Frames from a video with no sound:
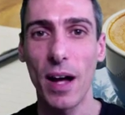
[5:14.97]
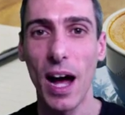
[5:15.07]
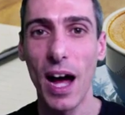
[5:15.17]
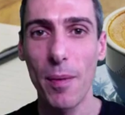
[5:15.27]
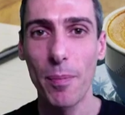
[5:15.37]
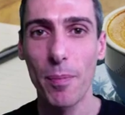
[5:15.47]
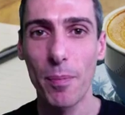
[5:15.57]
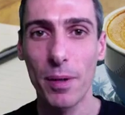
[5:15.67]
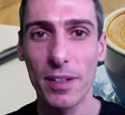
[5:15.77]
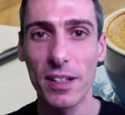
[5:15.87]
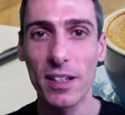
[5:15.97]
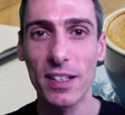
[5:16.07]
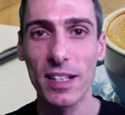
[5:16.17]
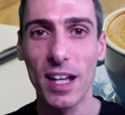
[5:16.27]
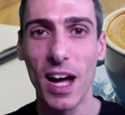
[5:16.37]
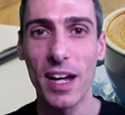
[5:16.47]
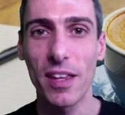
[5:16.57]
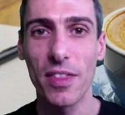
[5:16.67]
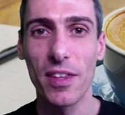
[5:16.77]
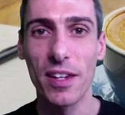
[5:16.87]
I particularly
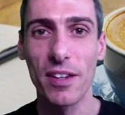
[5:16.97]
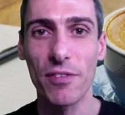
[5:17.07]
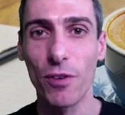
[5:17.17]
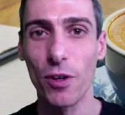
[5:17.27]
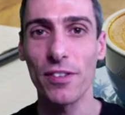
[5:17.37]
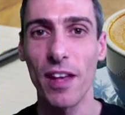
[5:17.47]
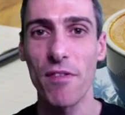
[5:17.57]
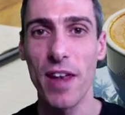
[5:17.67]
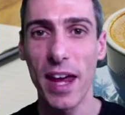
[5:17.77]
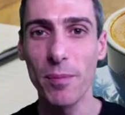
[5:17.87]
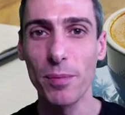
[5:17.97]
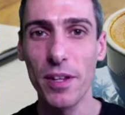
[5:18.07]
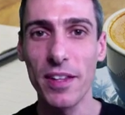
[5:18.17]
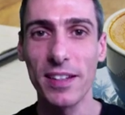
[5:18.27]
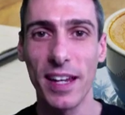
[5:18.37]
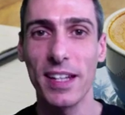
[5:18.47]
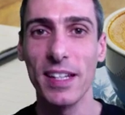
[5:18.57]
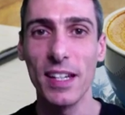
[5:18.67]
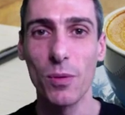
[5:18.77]
like the 4-7-8 breathing technique,